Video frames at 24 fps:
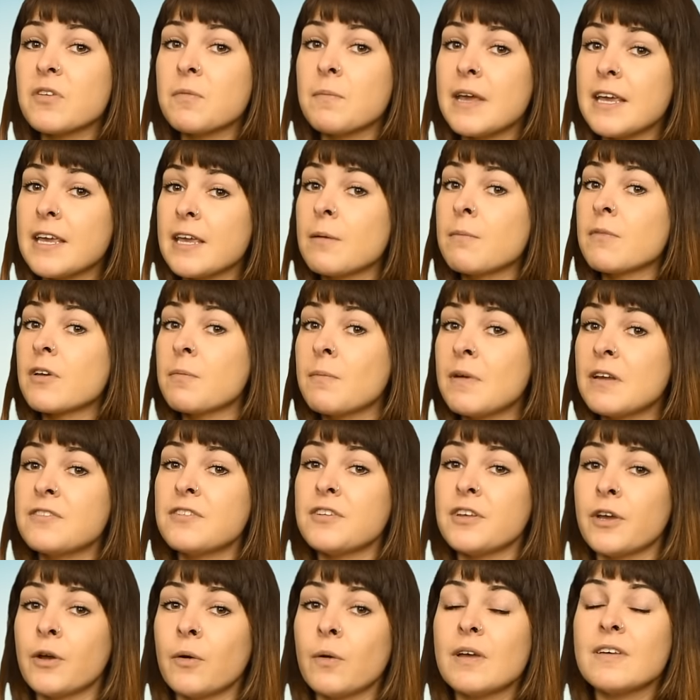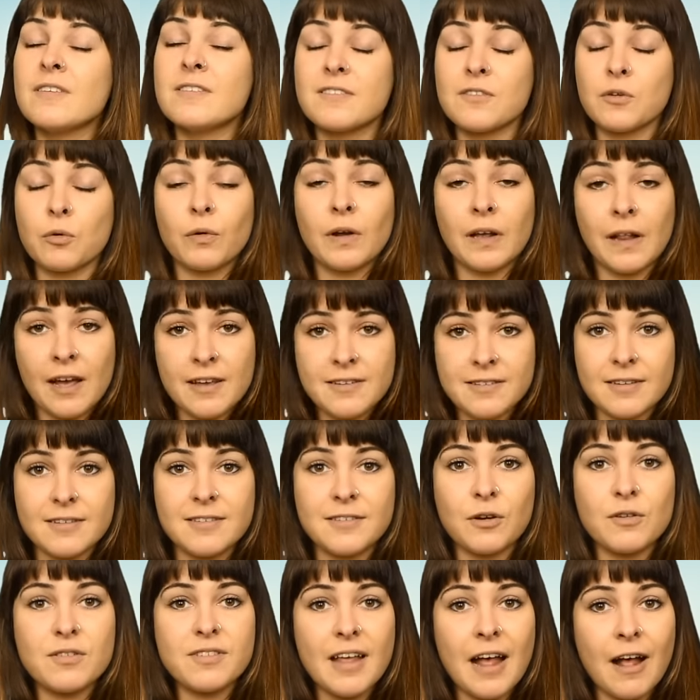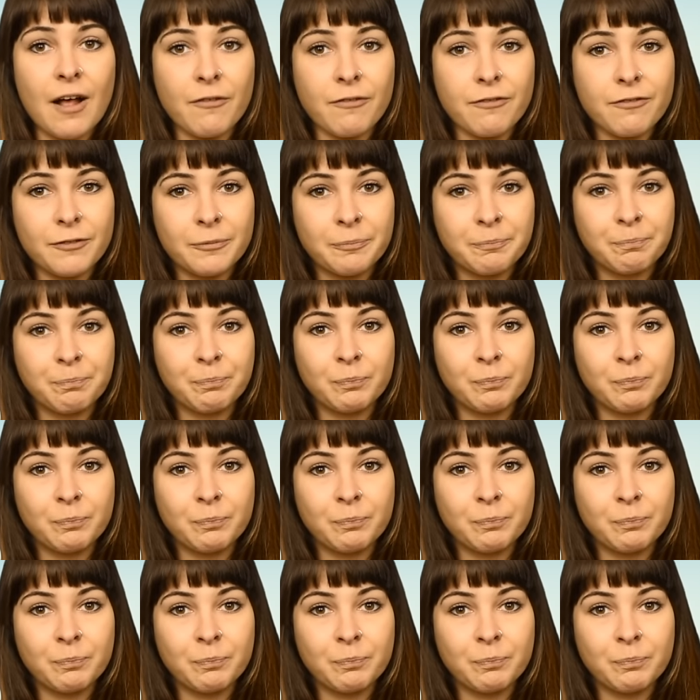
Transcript: to making him commit to you is to realize this yourself.